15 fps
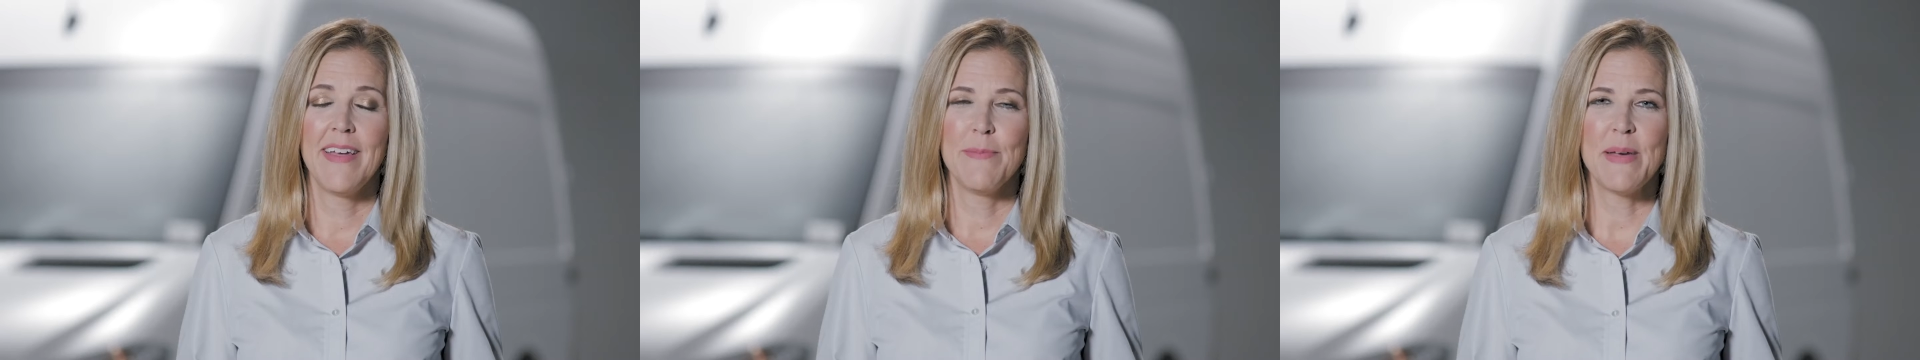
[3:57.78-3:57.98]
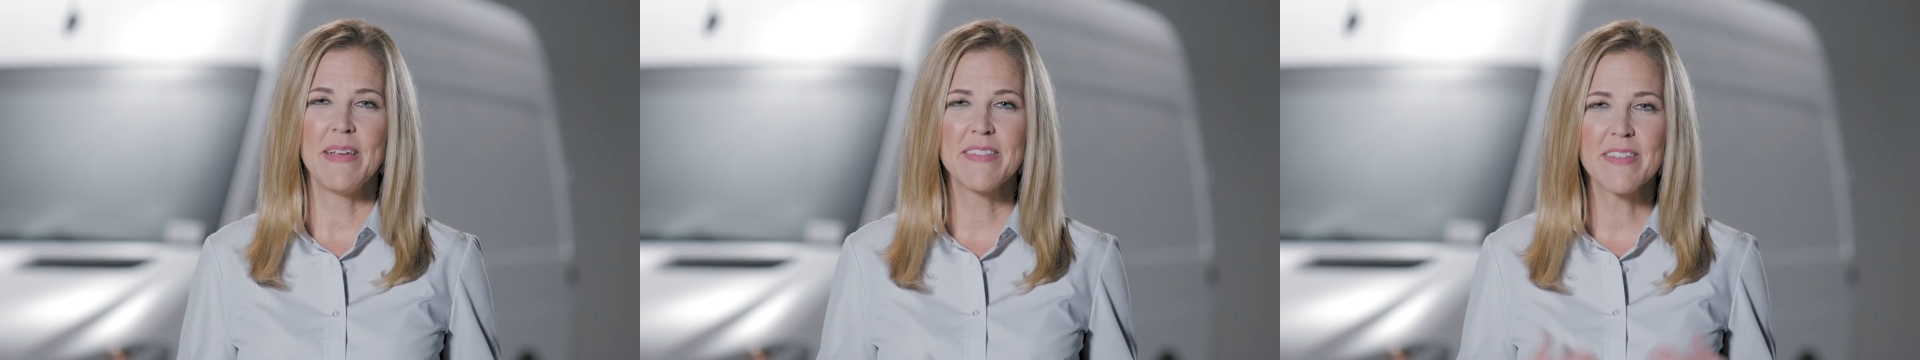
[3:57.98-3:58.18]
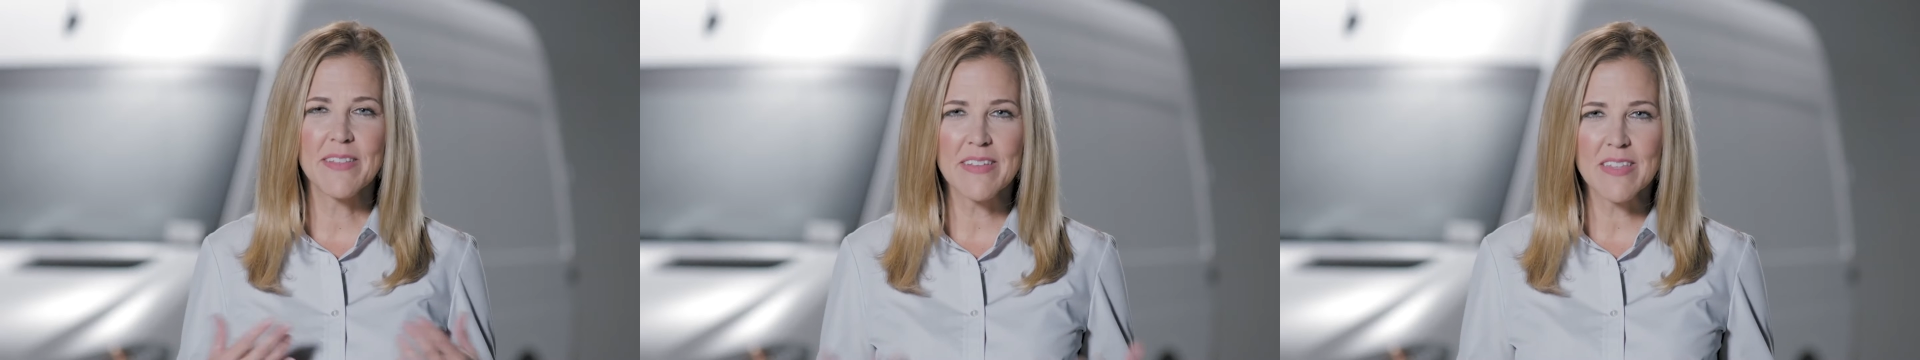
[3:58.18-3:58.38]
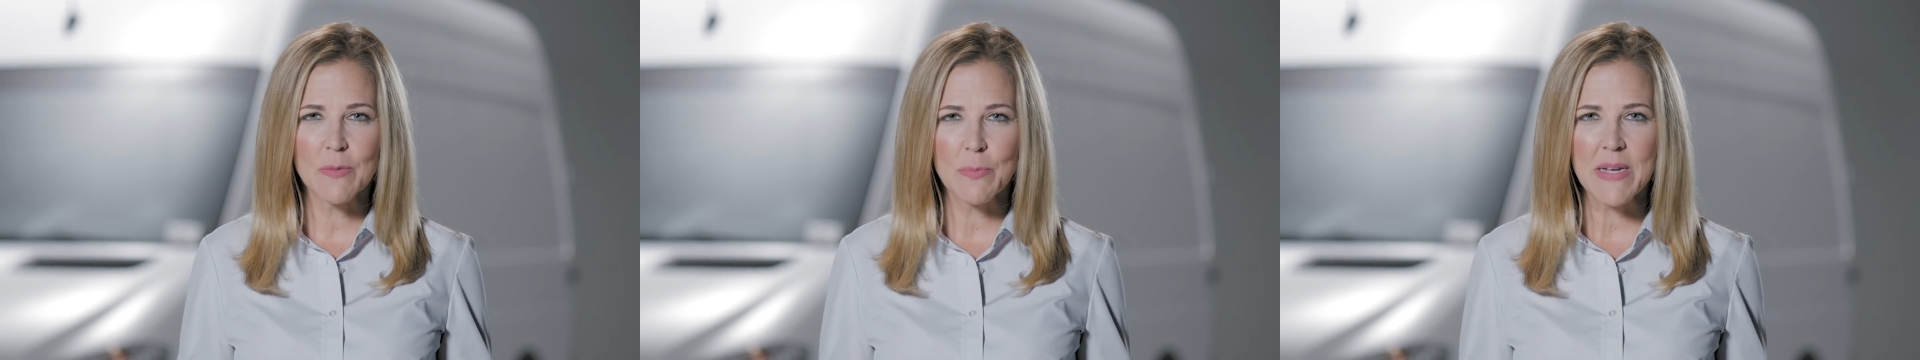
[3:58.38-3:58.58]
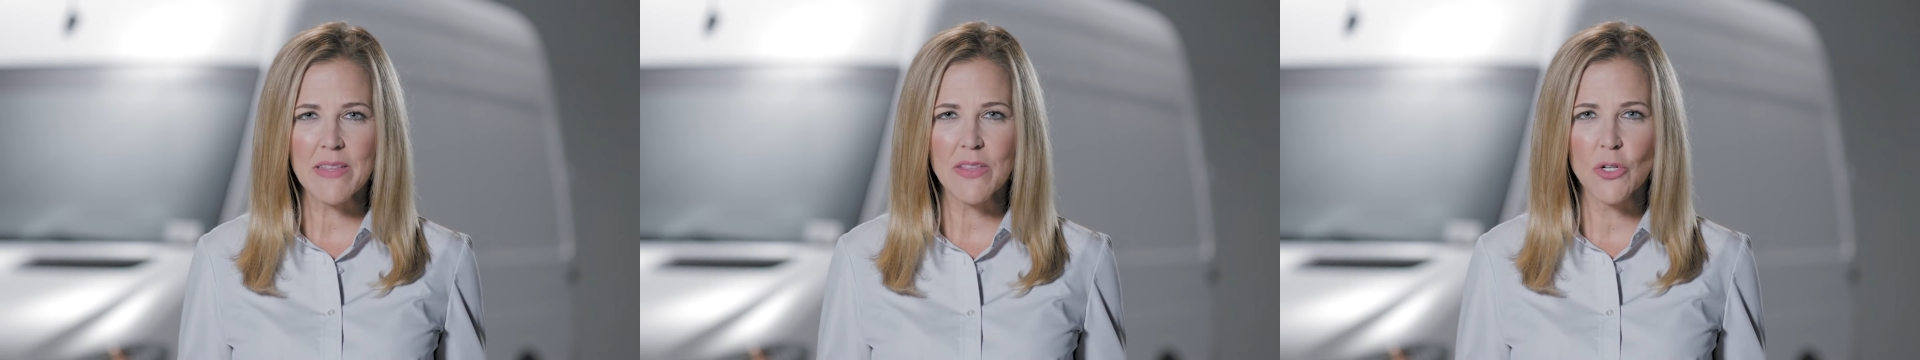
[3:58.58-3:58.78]
Based on the
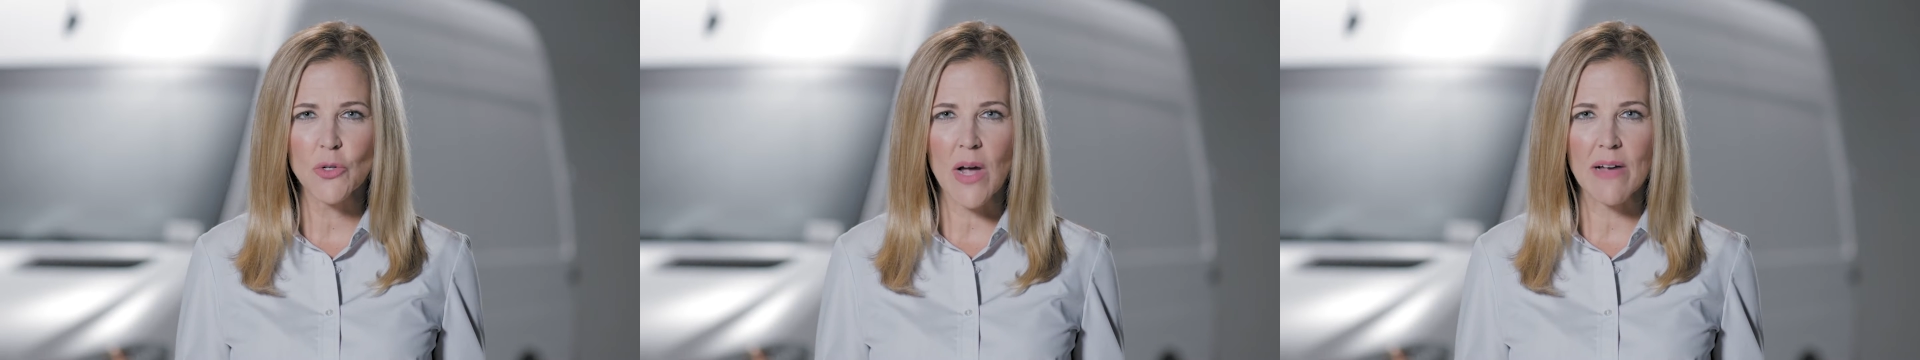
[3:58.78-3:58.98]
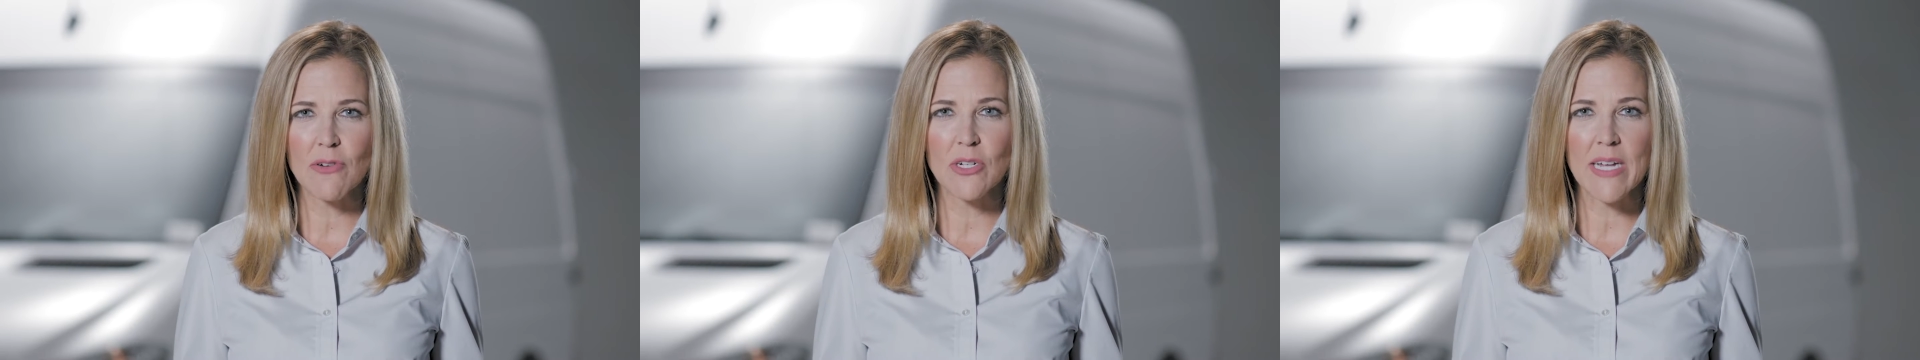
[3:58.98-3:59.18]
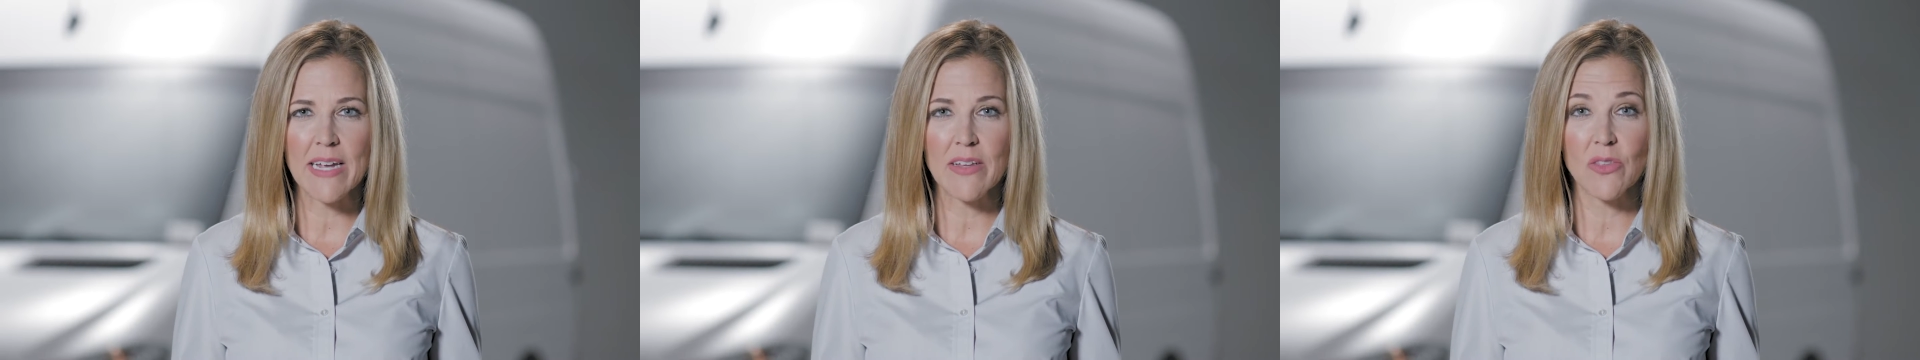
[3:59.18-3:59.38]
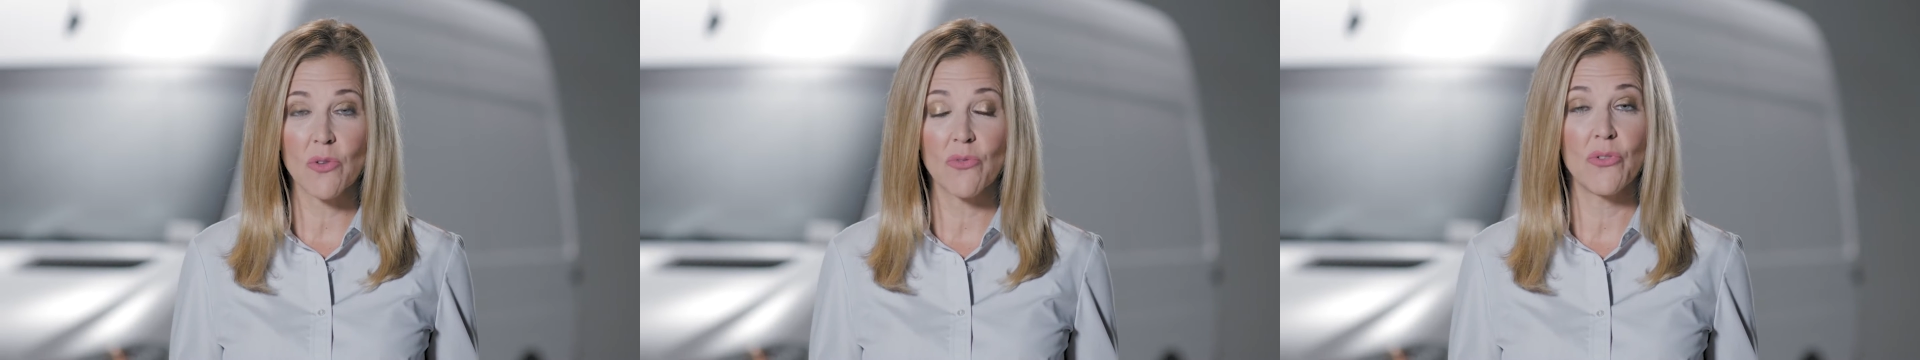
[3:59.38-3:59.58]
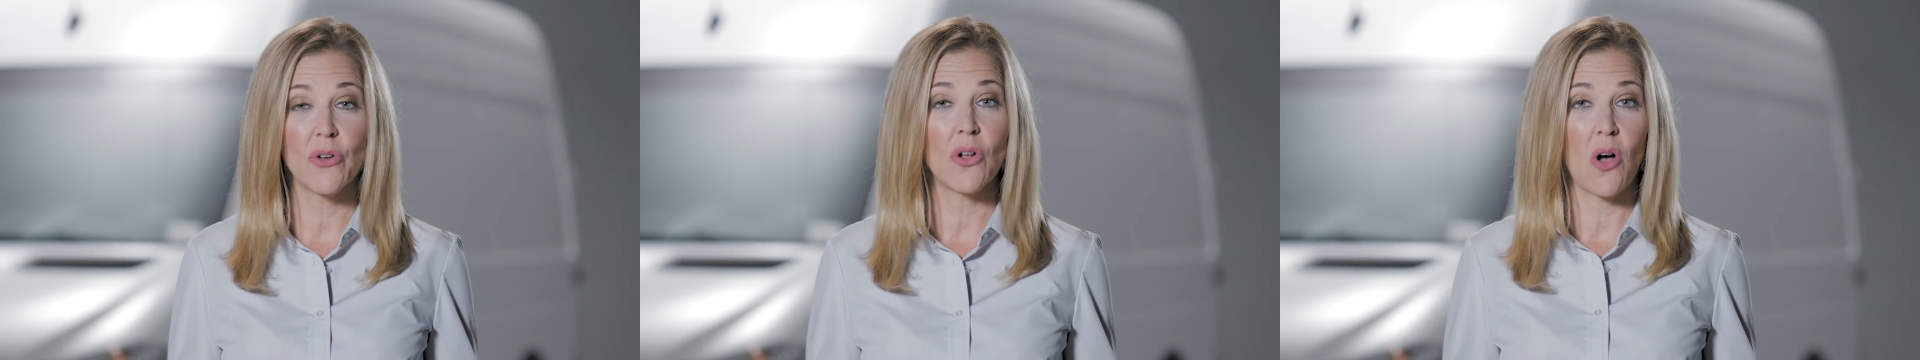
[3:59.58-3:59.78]
speed the driver takes their
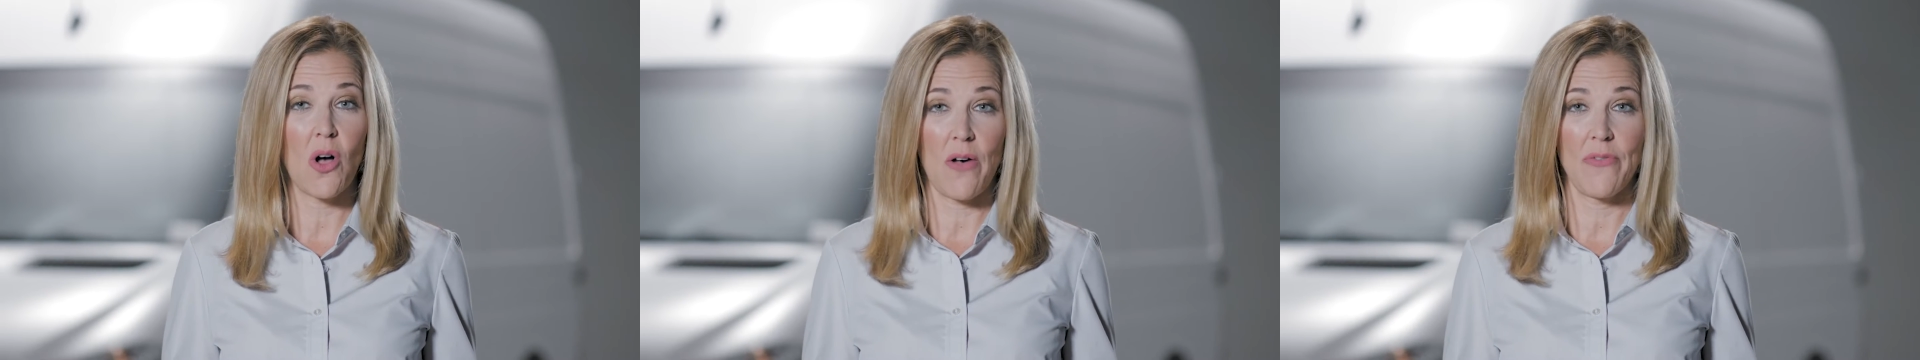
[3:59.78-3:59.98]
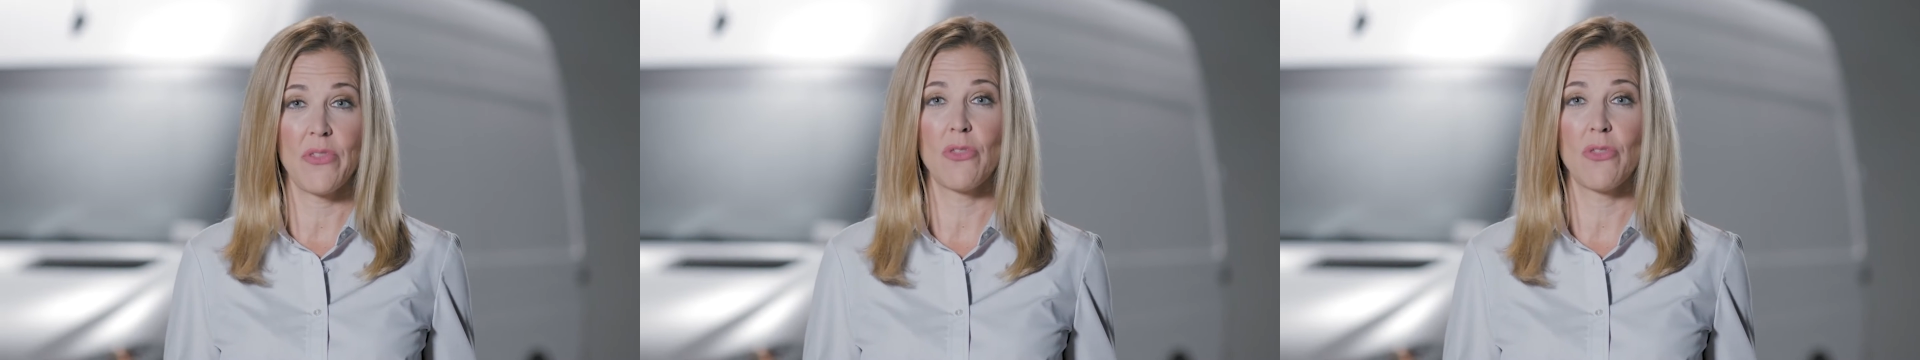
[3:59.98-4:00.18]
foot off the